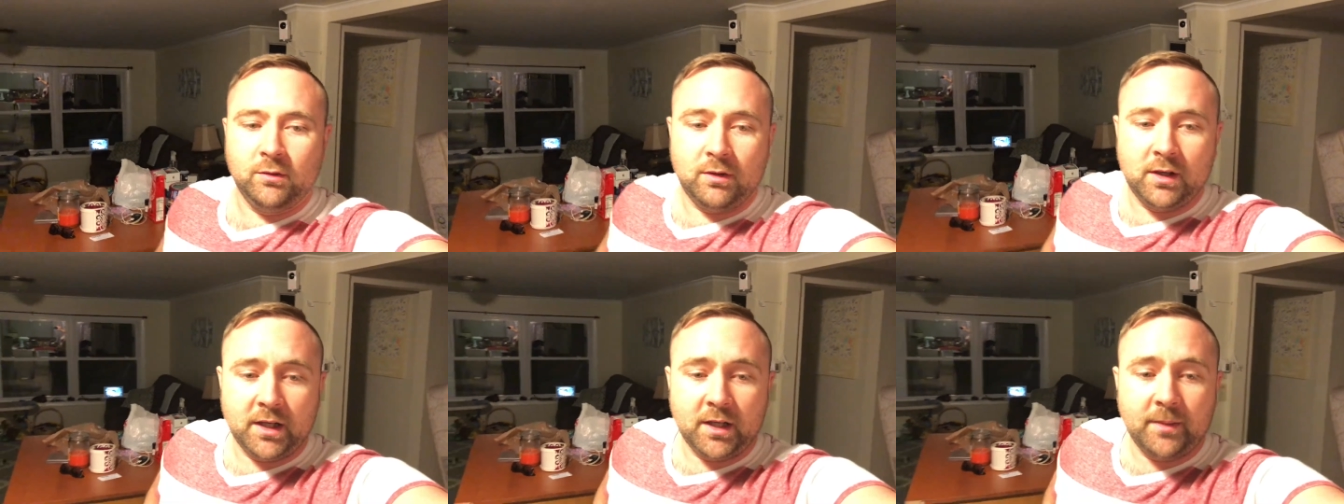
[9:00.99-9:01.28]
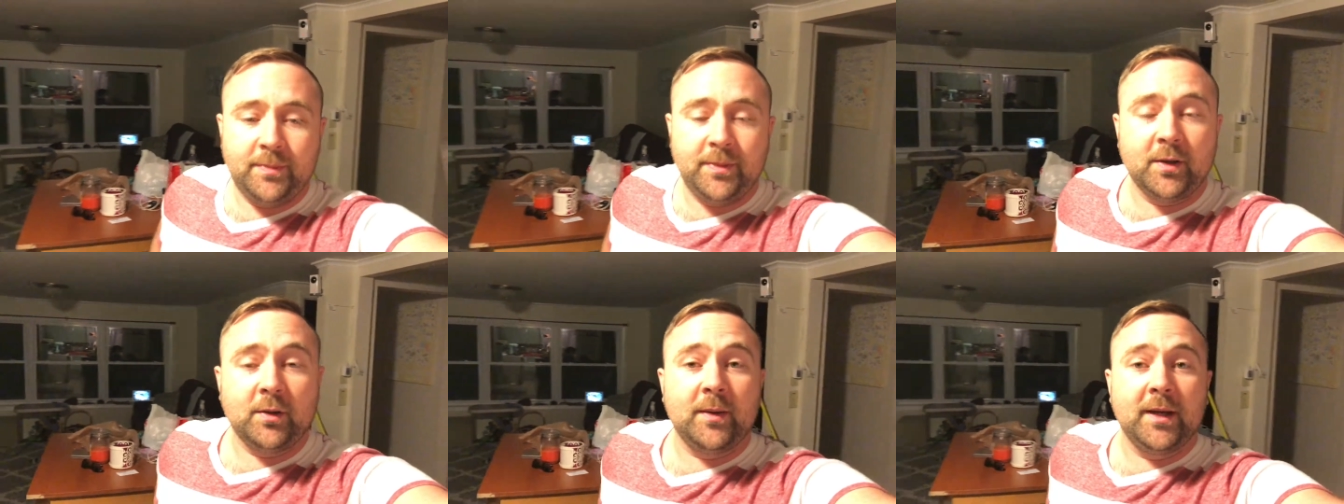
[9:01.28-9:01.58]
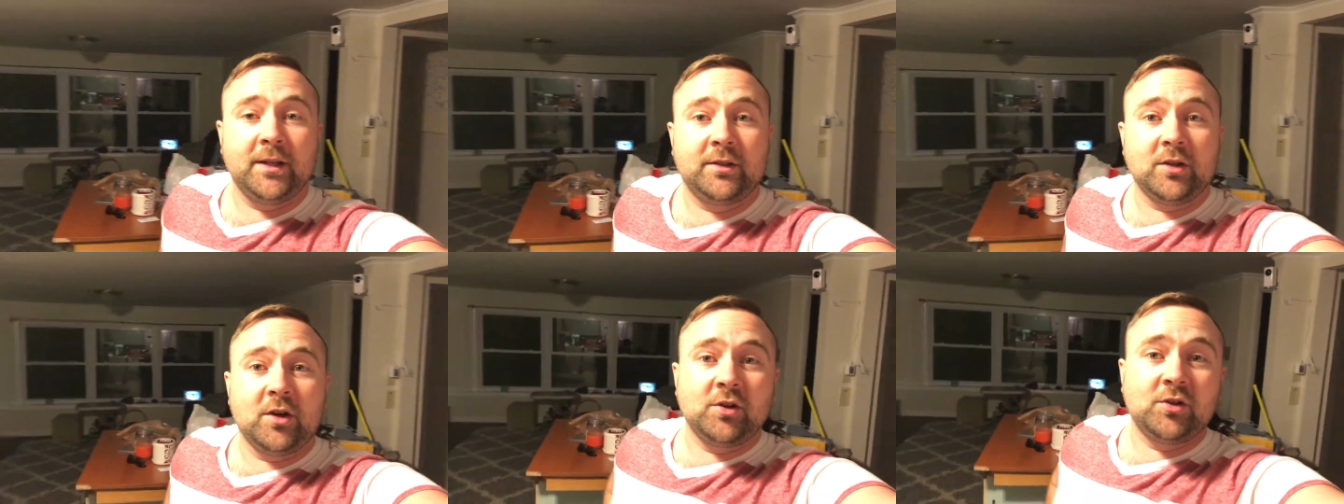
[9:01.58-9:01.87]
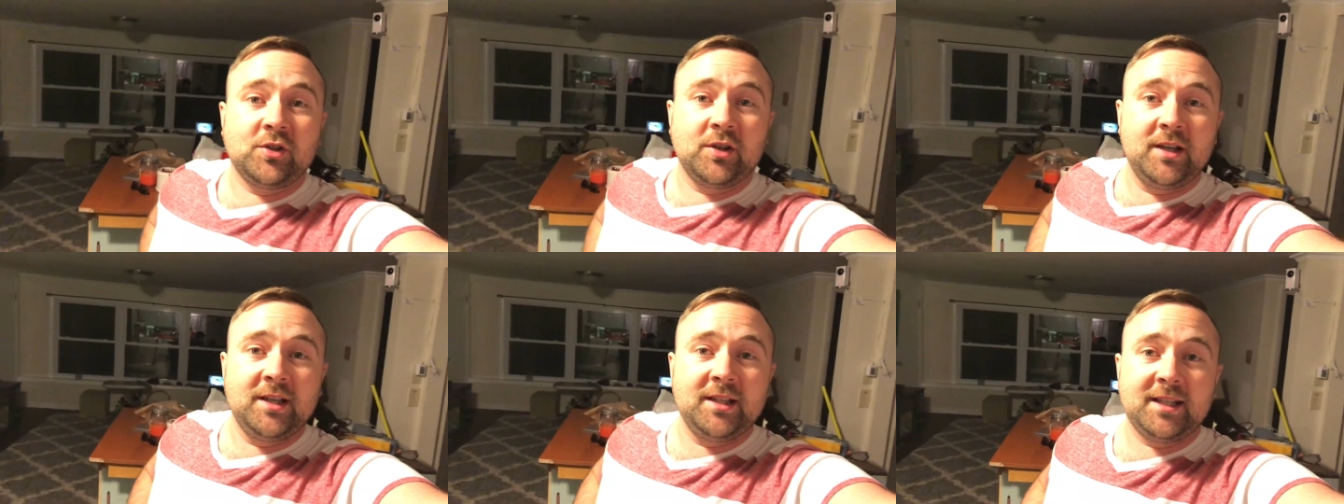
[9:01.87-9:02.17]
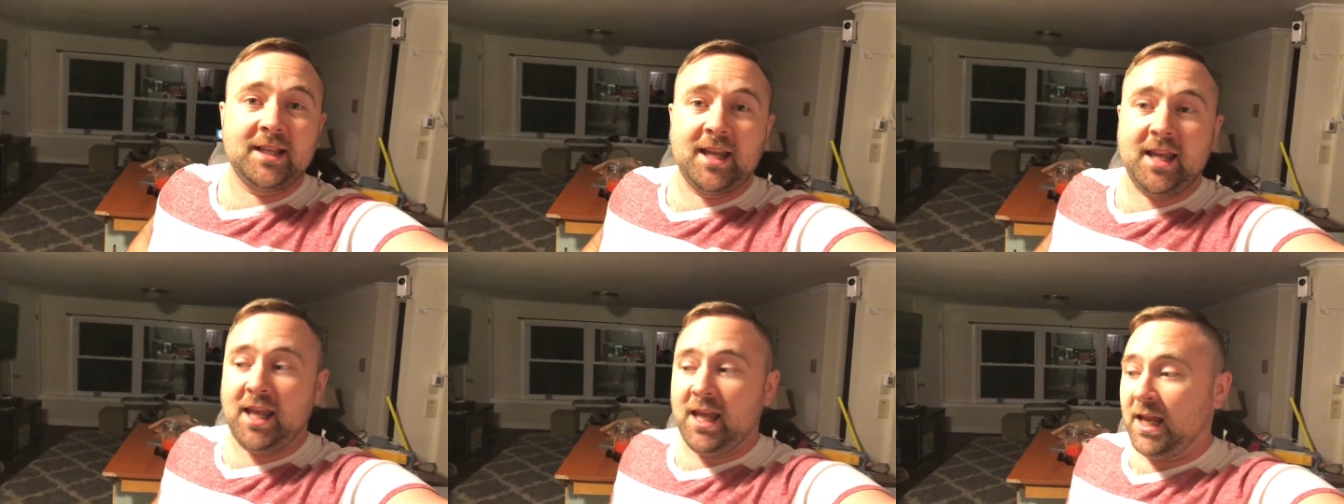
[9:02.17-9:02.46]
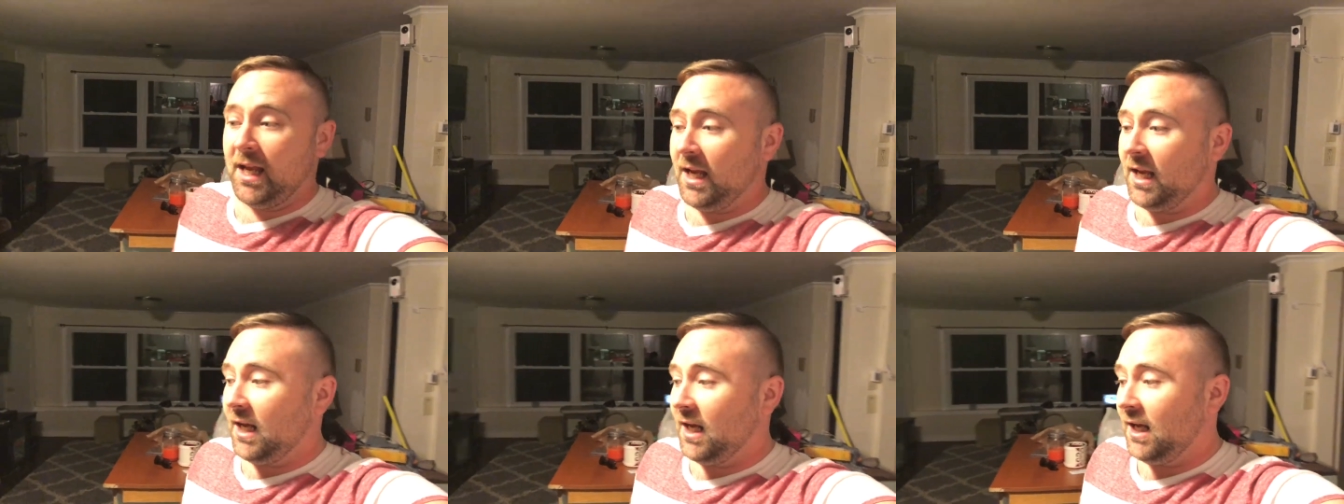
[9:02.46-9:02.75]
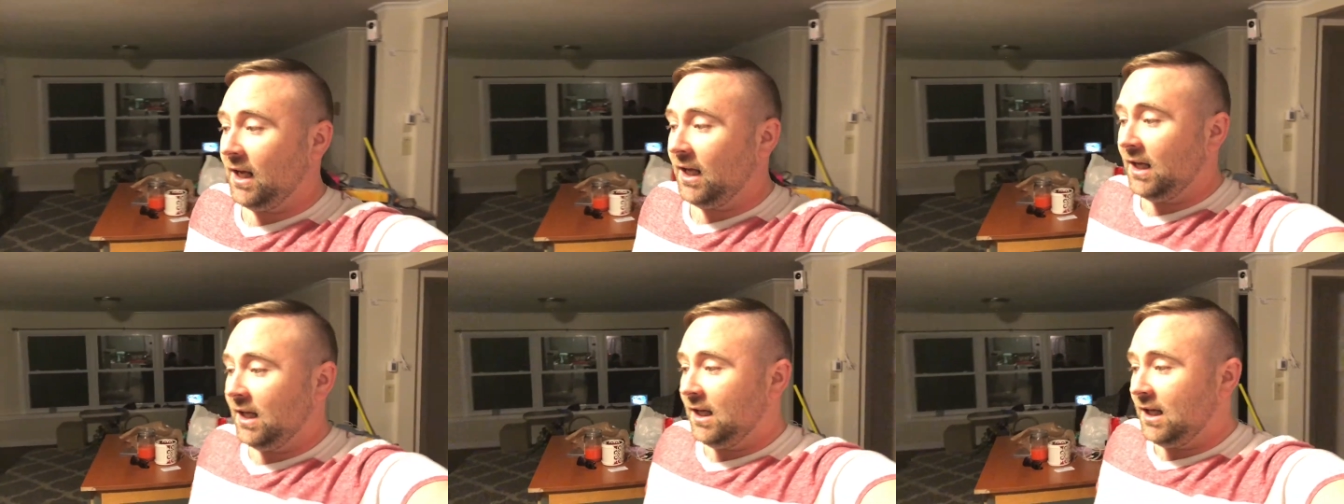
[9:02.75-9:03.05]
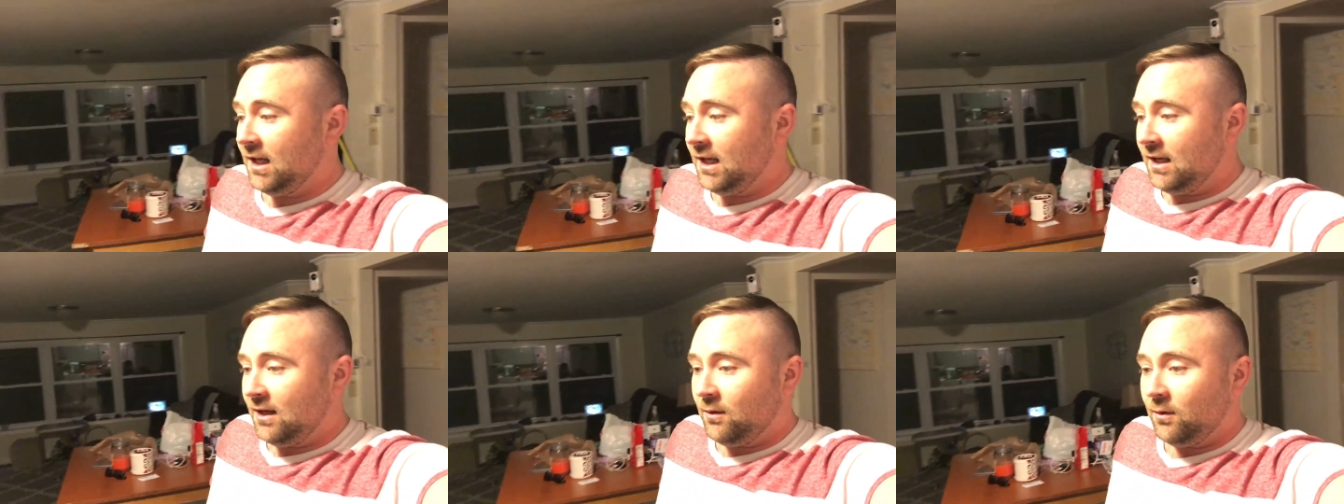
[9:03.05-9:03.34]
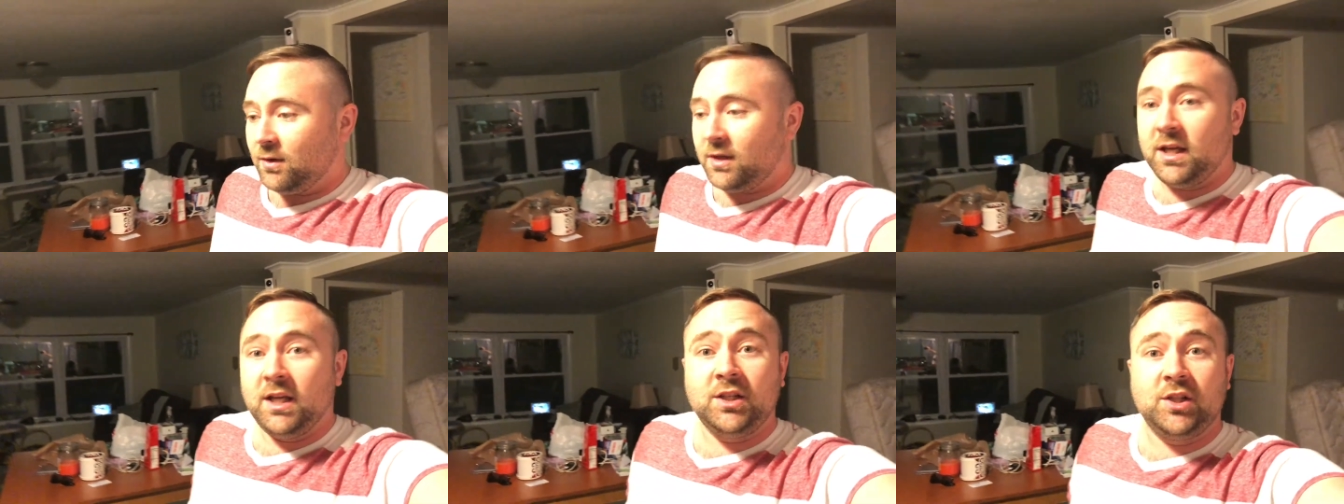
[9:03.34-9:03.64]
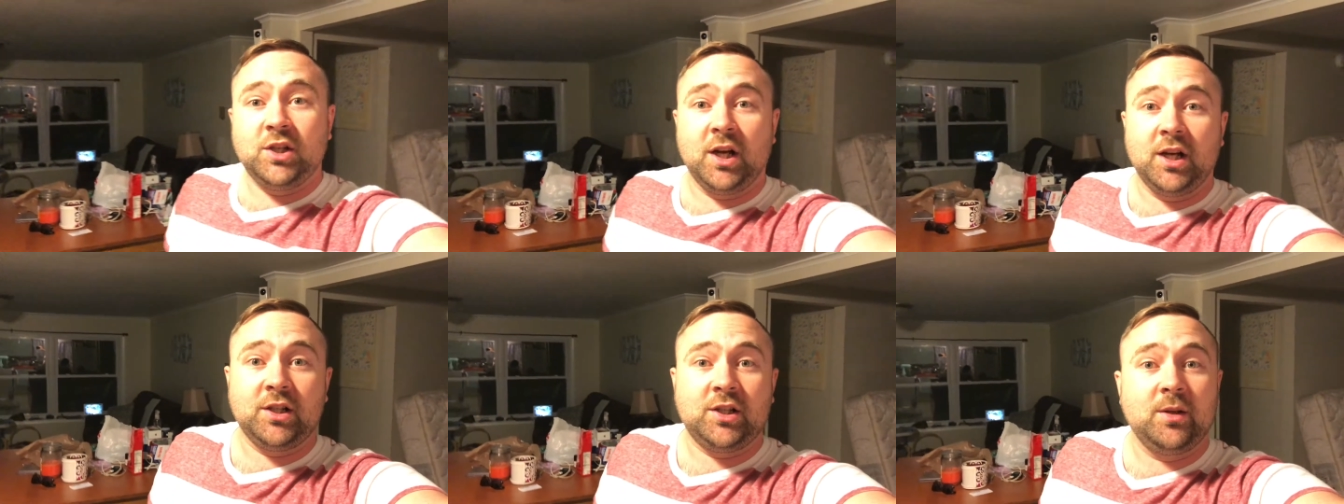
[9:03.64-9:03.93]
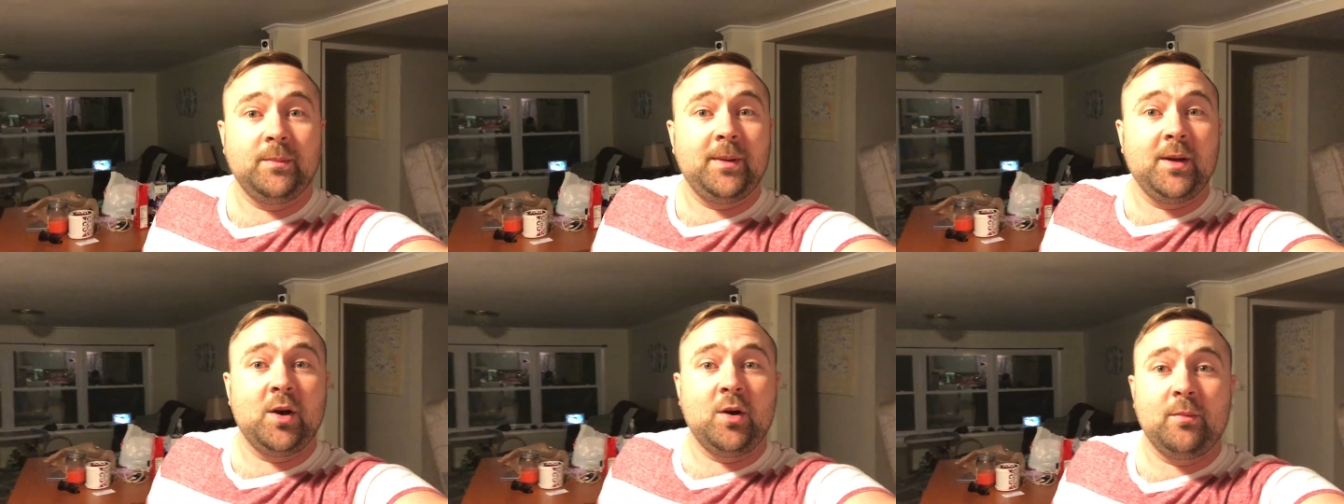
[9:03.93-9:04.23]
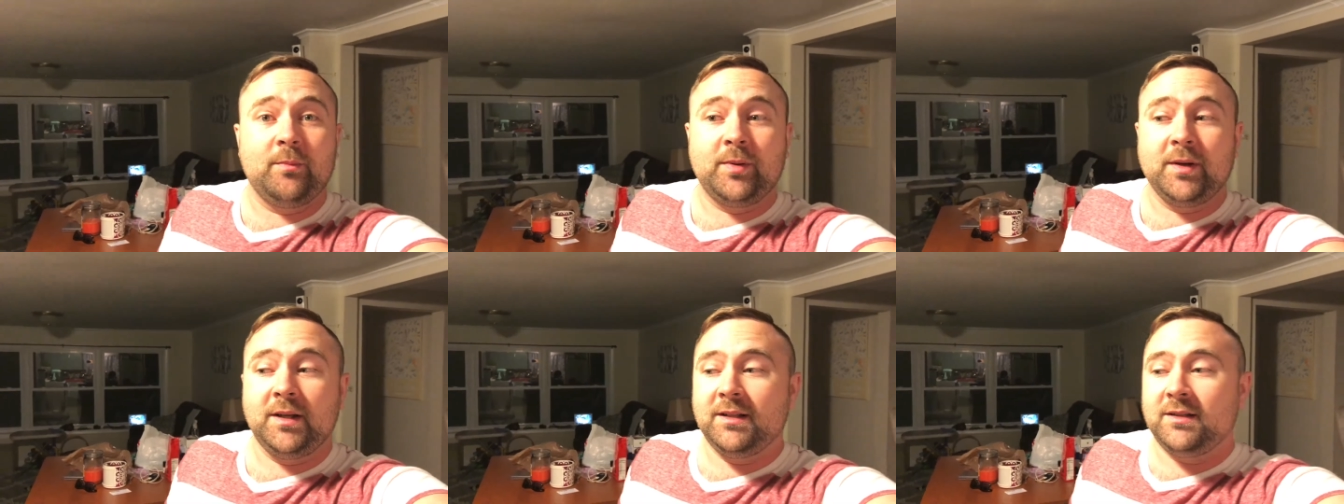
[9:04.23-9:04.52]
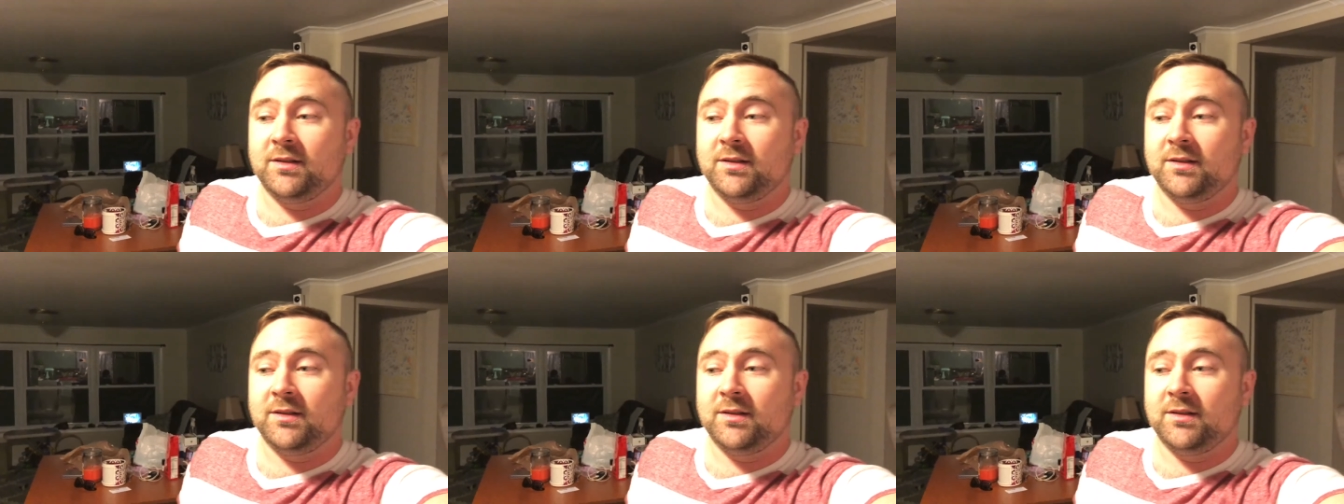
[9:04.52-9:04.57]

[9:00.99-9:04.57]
I'm gonna put away groceries and uh, Keisha should be home pretty